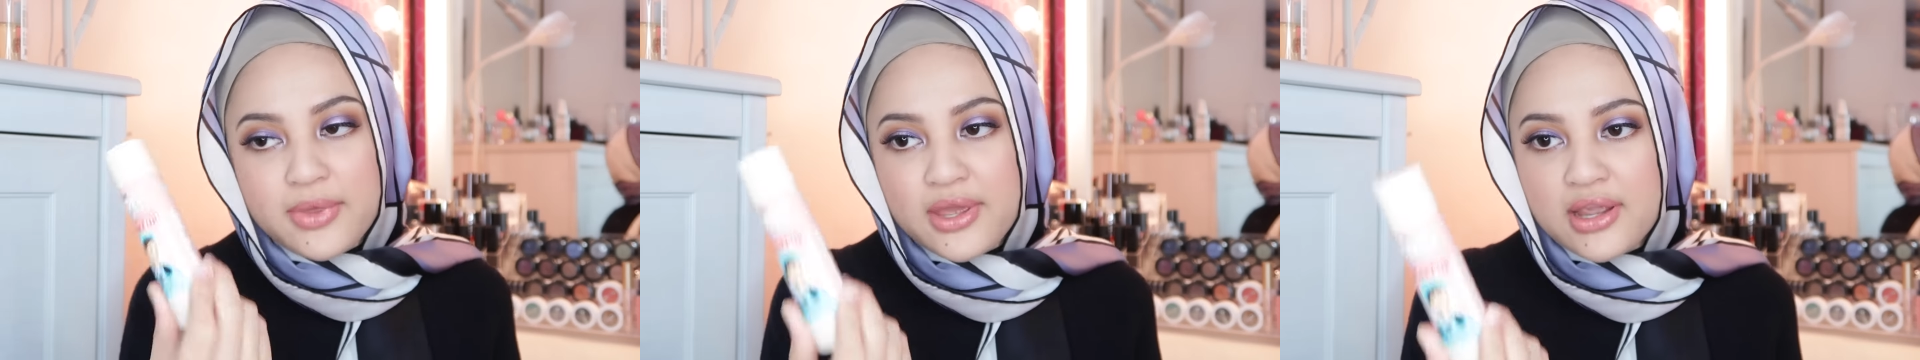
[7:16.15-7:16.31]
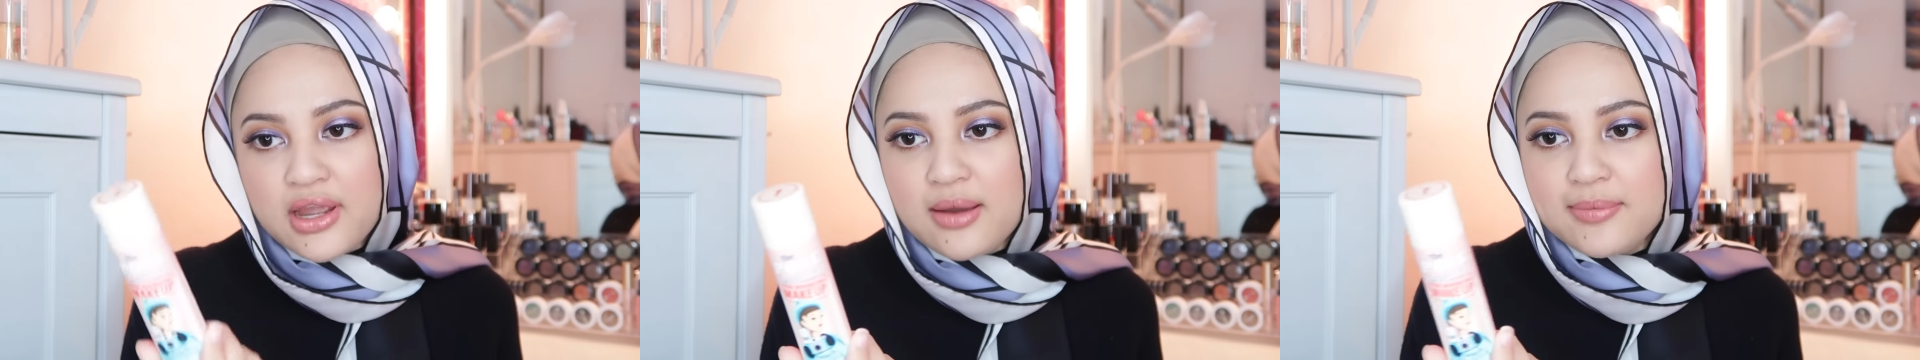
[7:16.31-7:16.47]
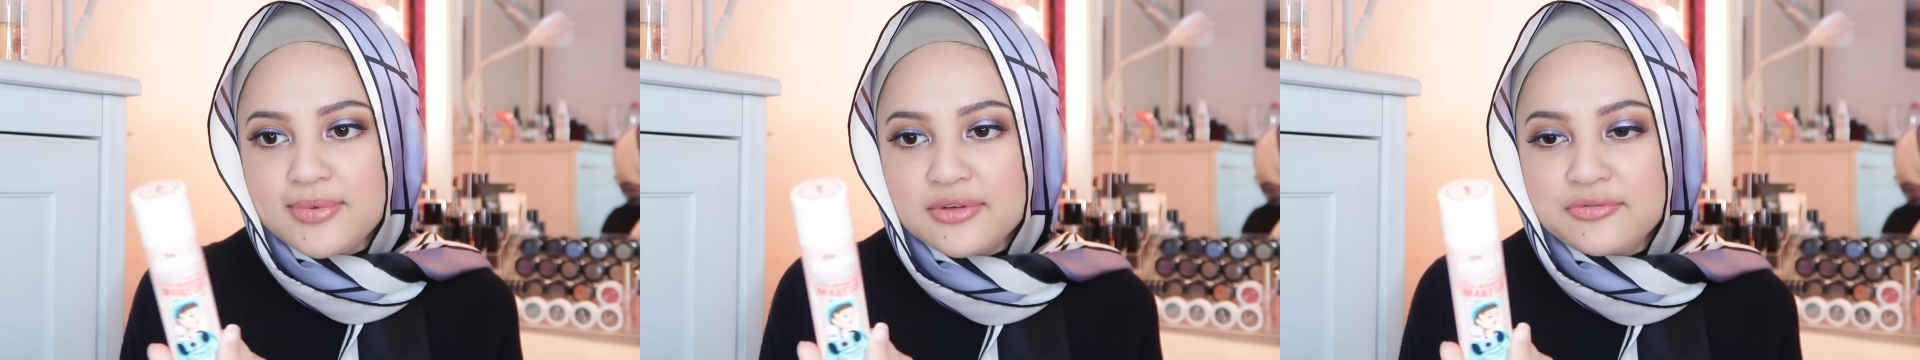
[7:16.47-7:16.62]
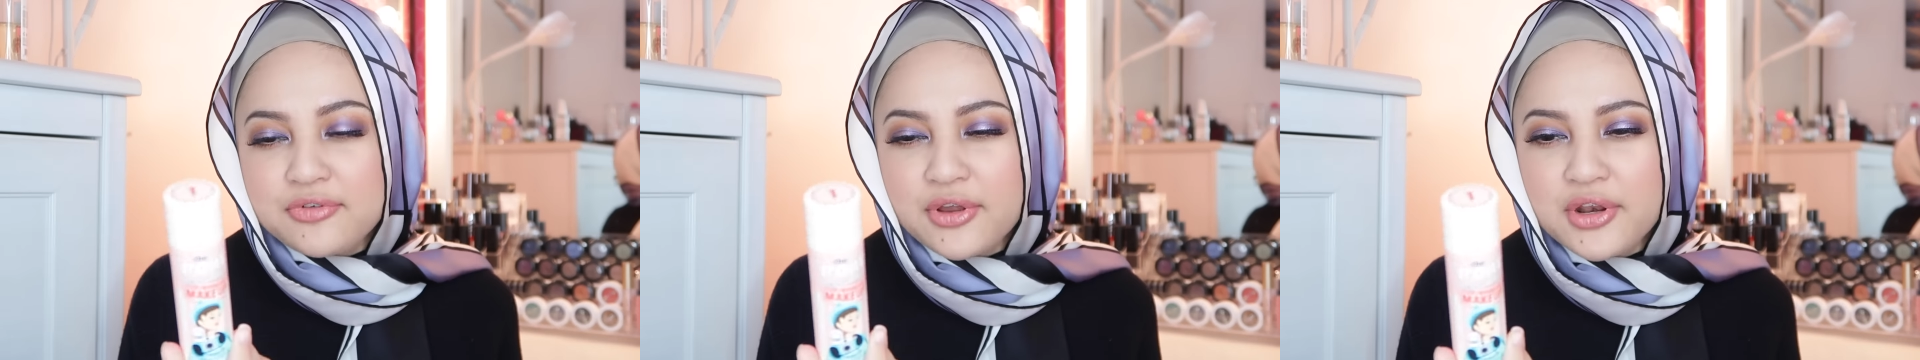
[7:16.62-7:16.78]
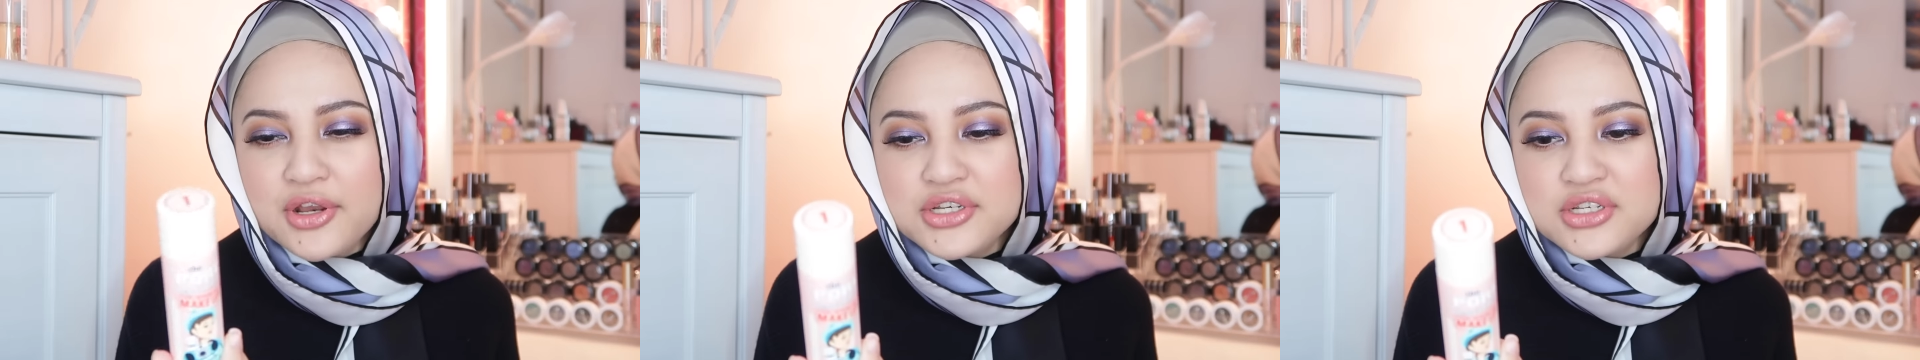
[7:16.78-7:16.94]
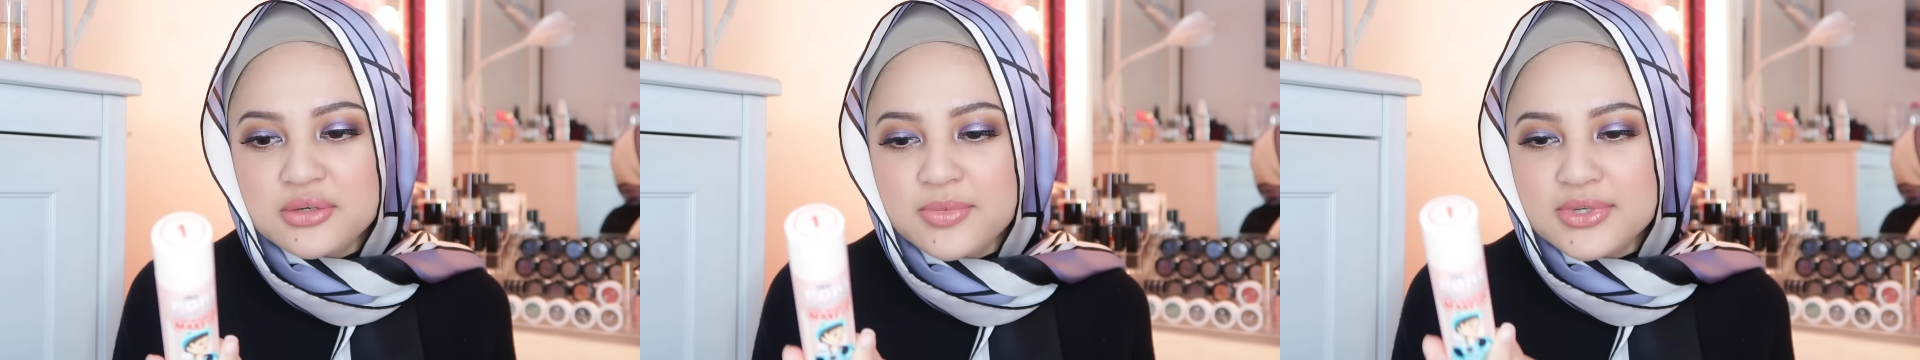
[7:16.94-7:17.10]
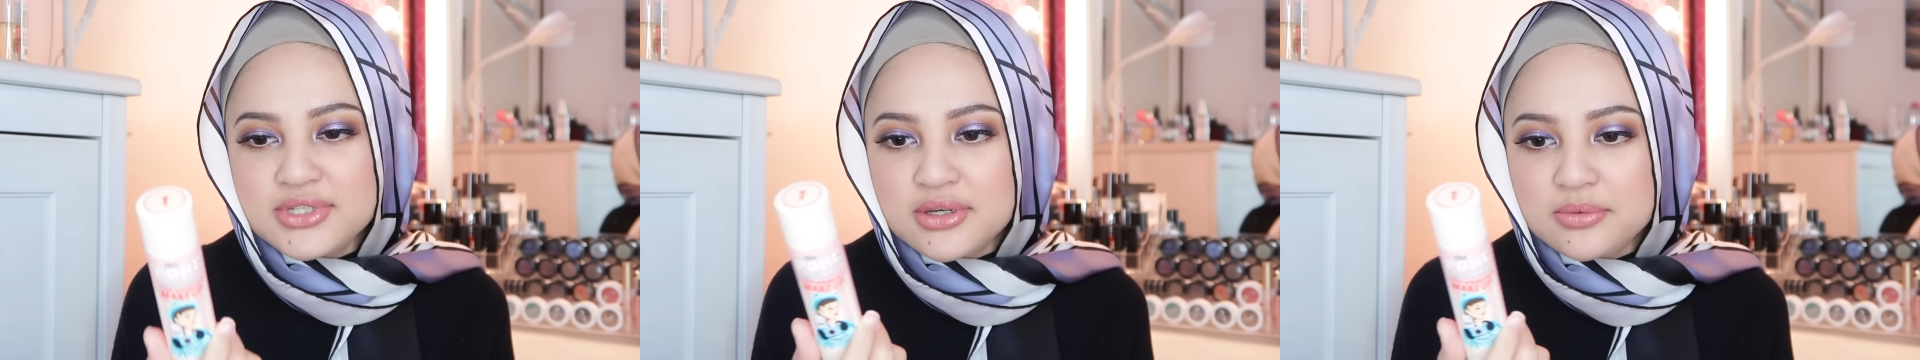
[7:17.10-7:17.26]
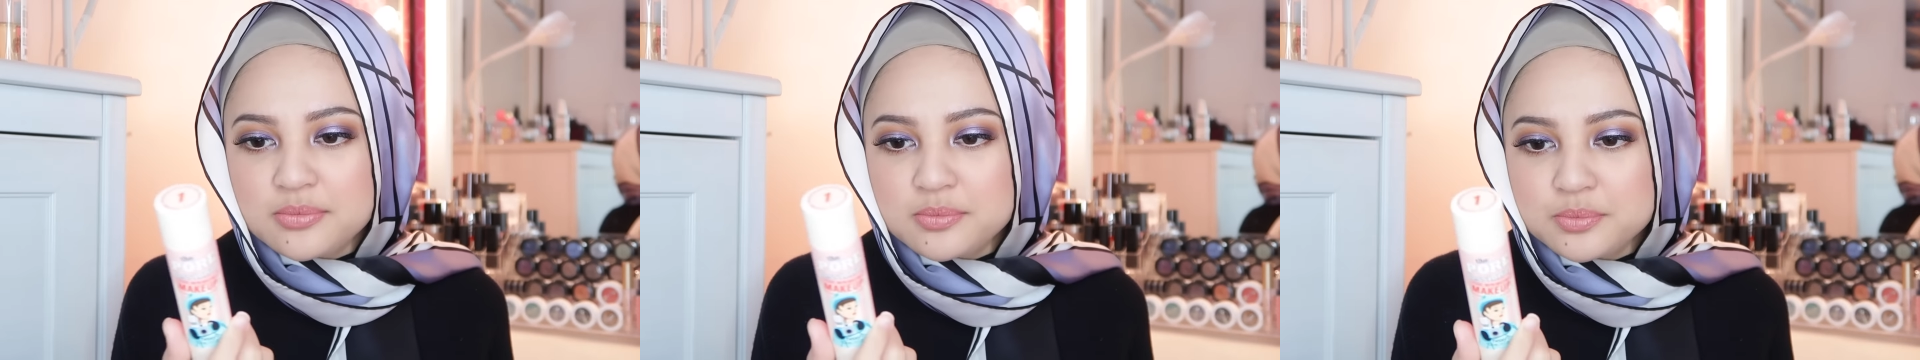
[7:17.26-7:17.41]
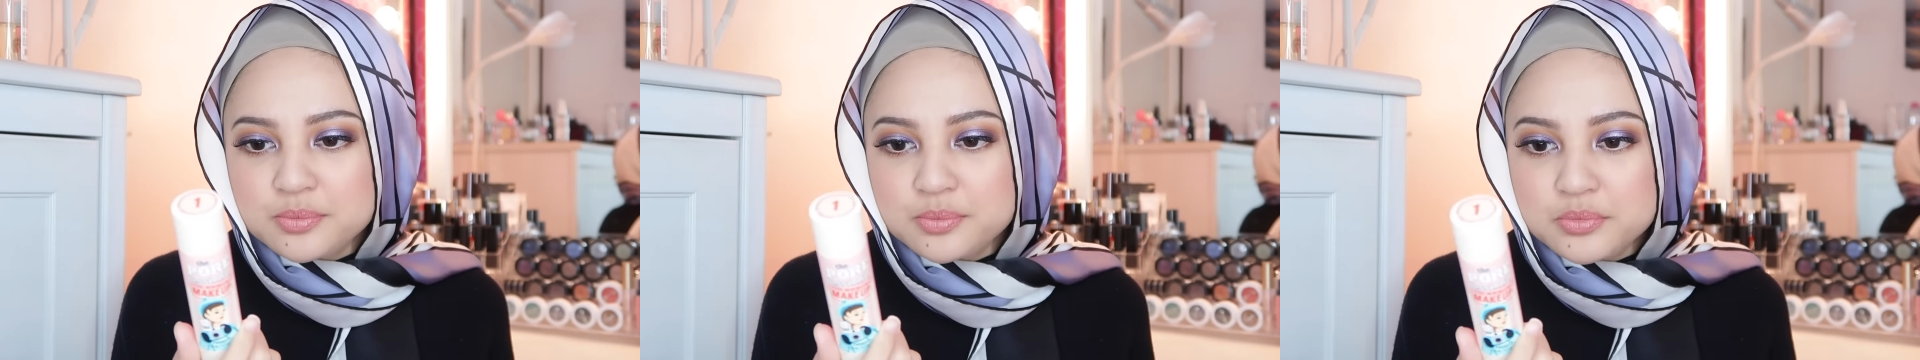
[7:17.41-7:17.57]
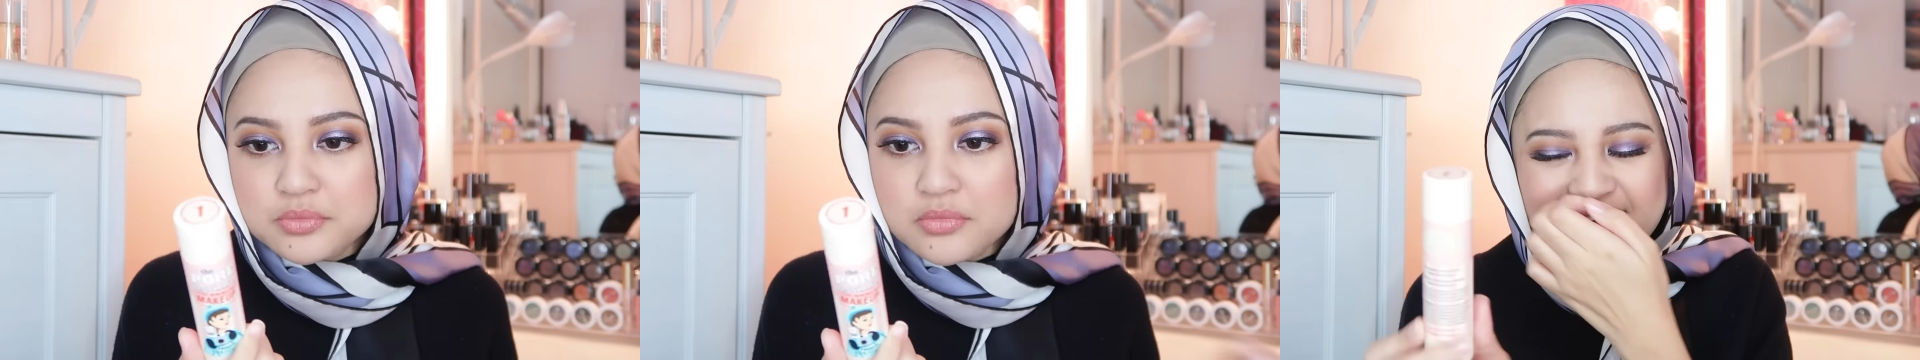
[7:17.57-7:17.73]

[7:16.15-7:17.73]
makeup, the foundation macam,